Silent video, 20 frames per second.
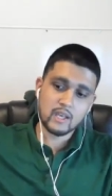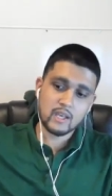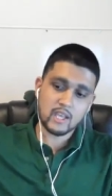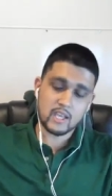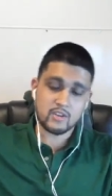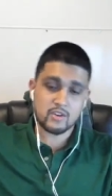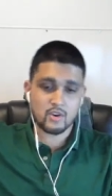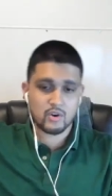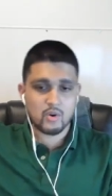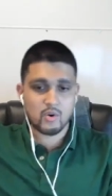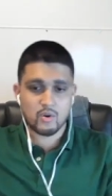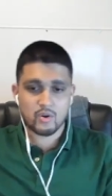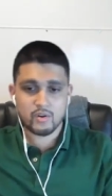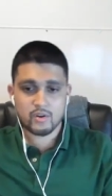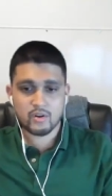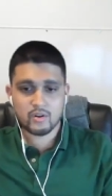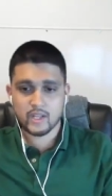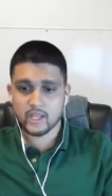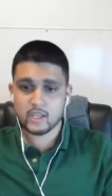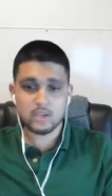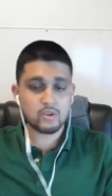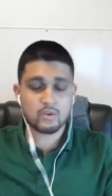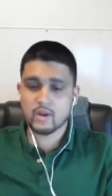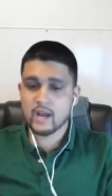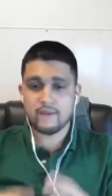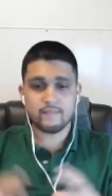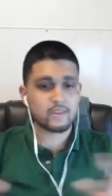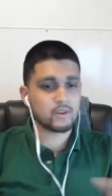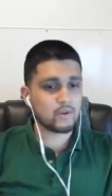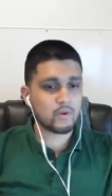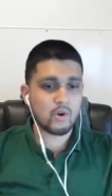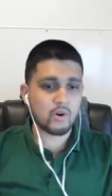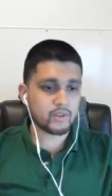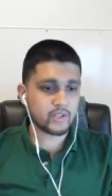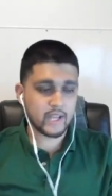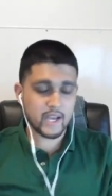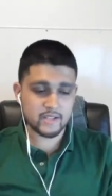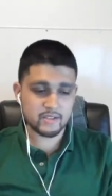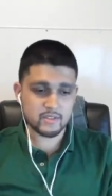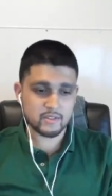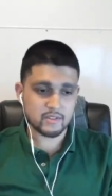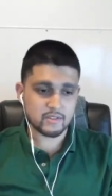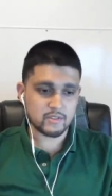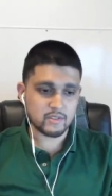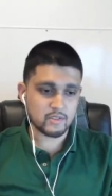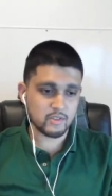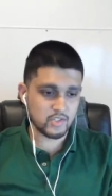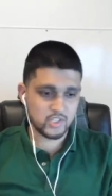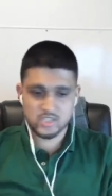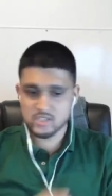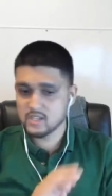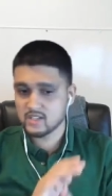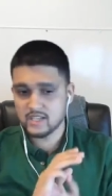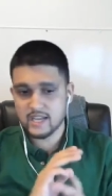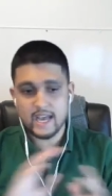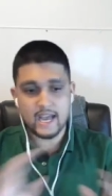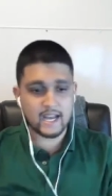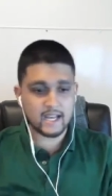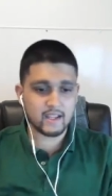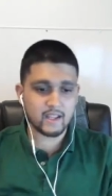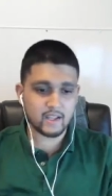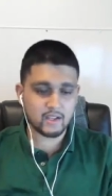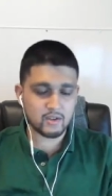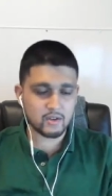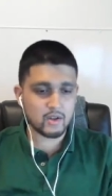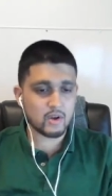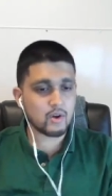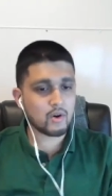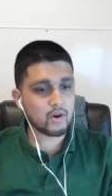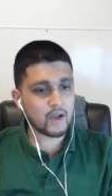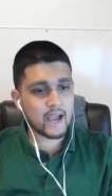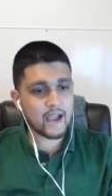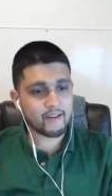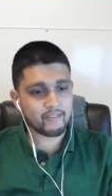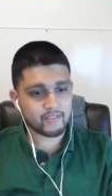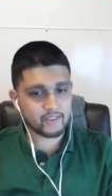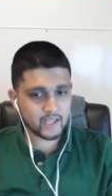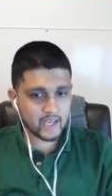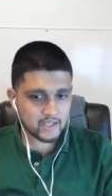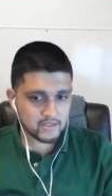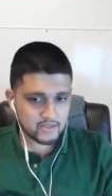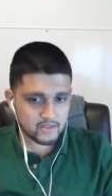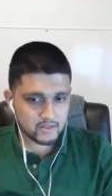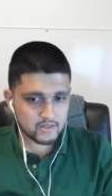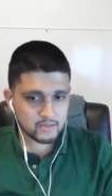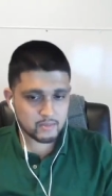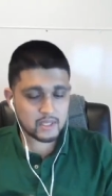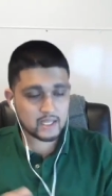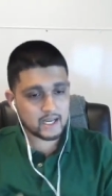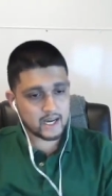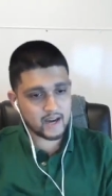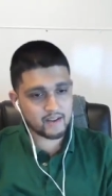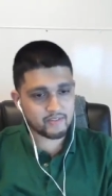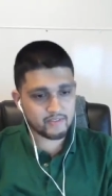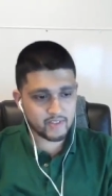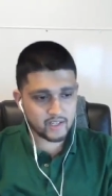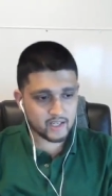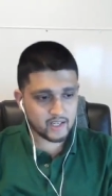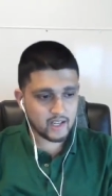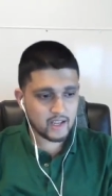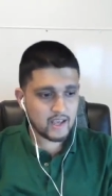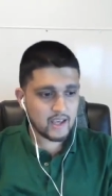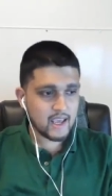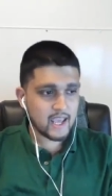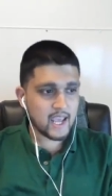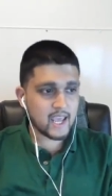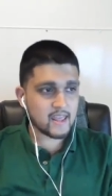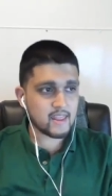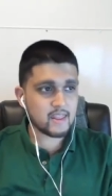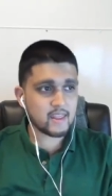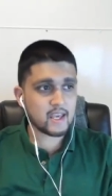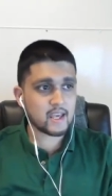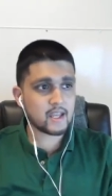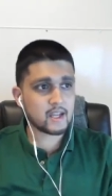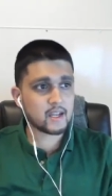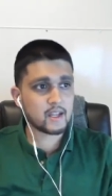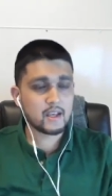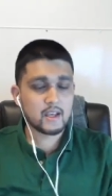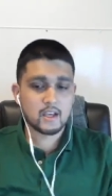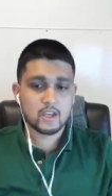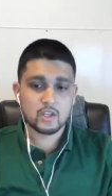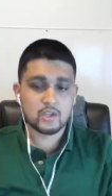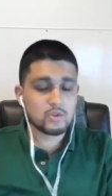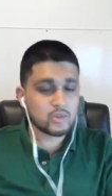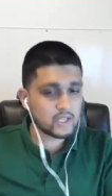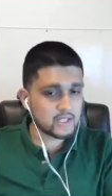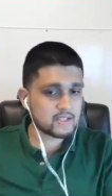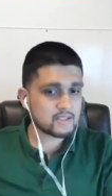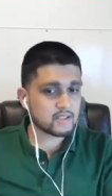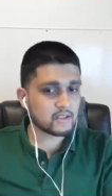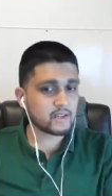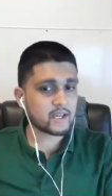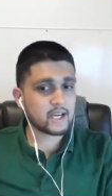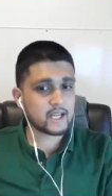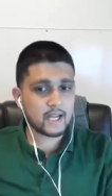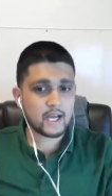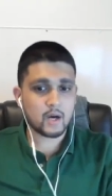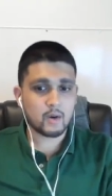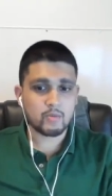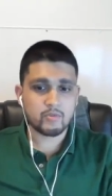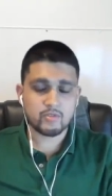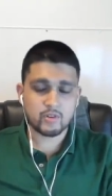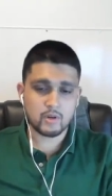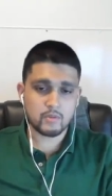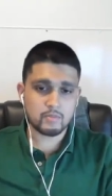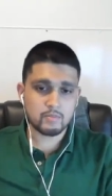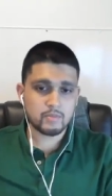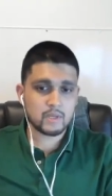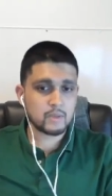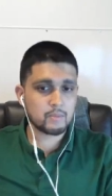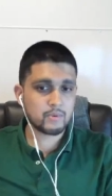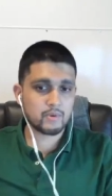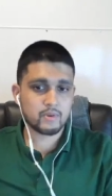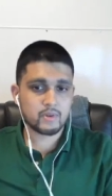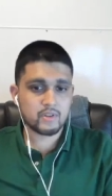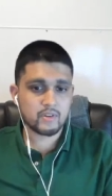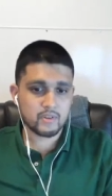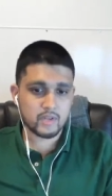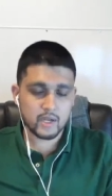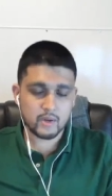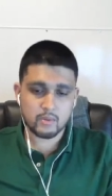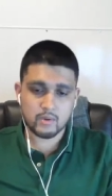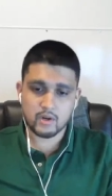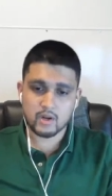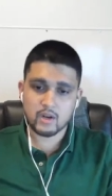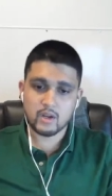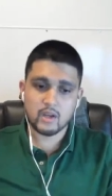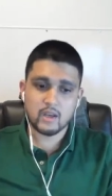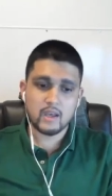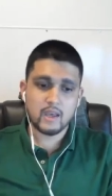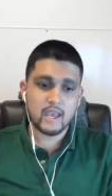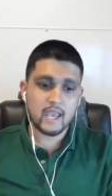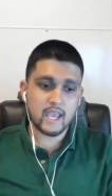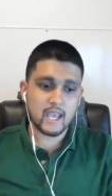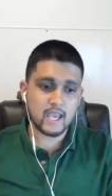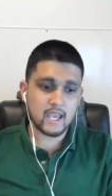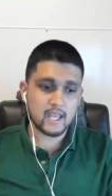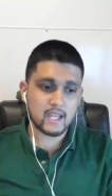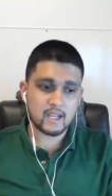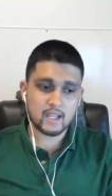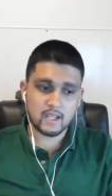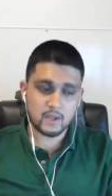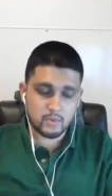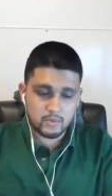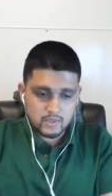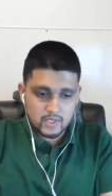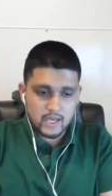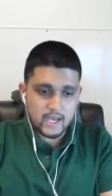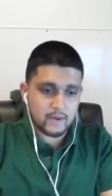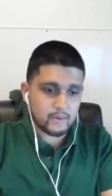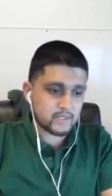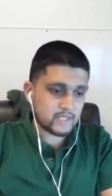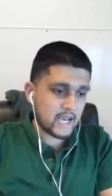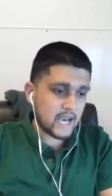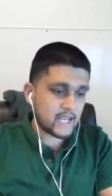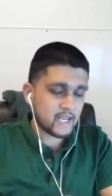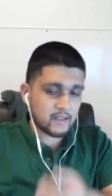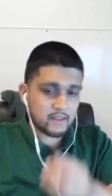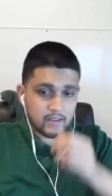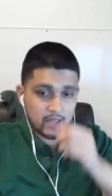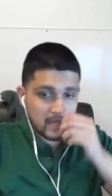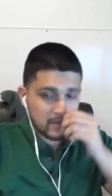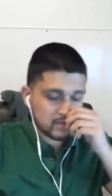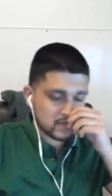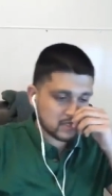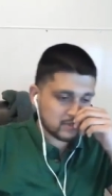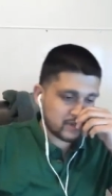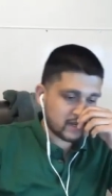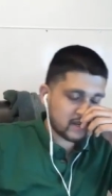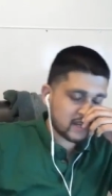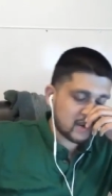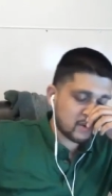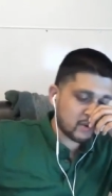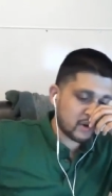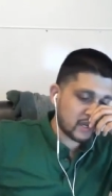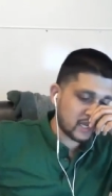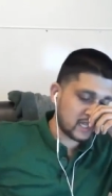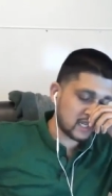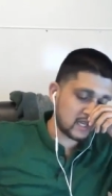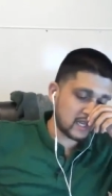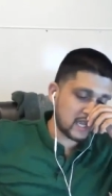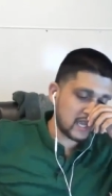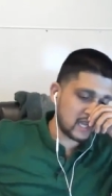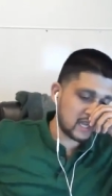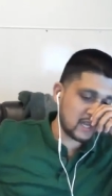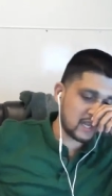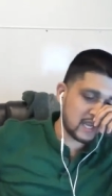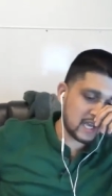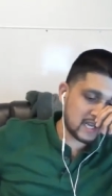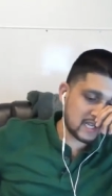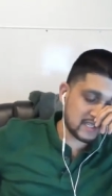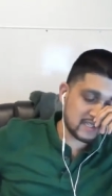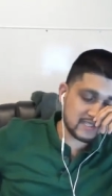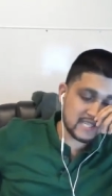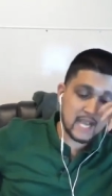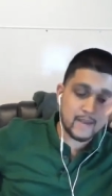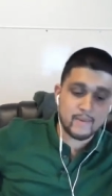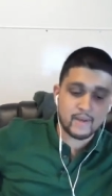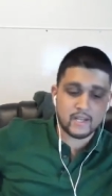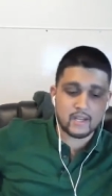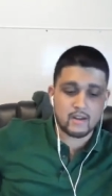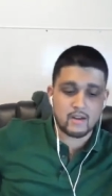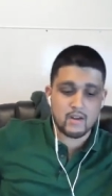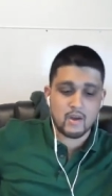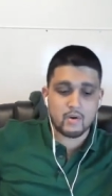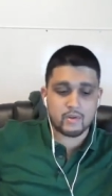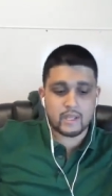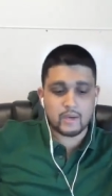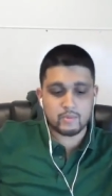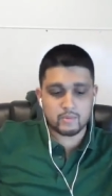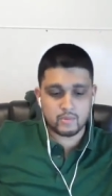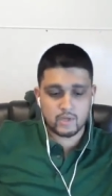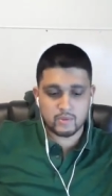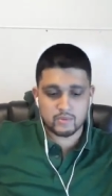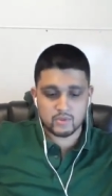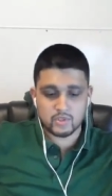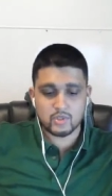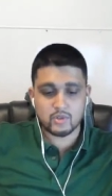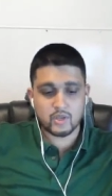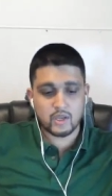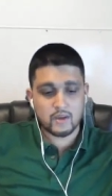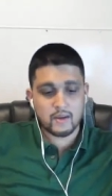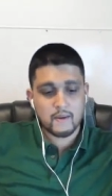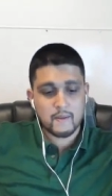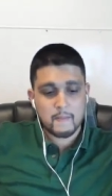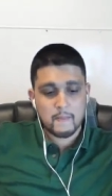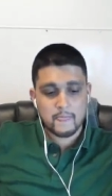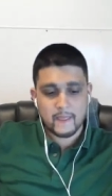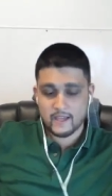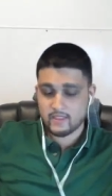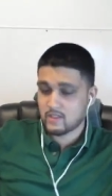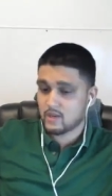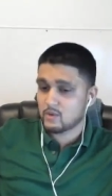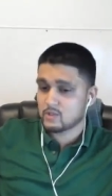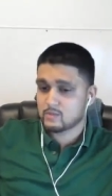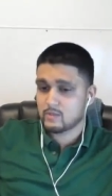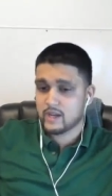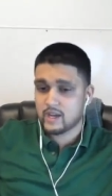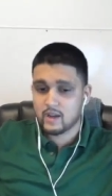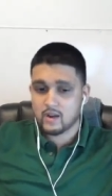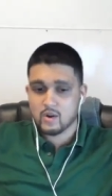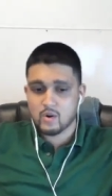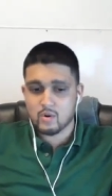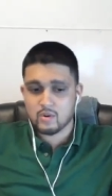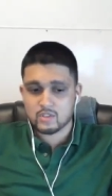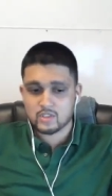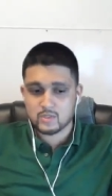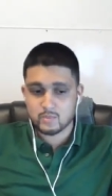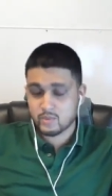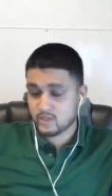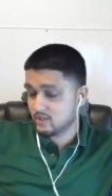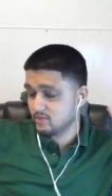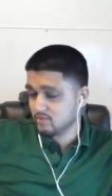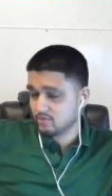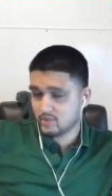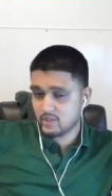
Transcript: in your corner, like you don't have to know all the answers. You just need to act like you know half the answers, be confident, and then you can still get help from people in your network. And it was I was adding them to my network. And and and at the time I didn't know that was what I was doing. I thought I was buying a course, but it,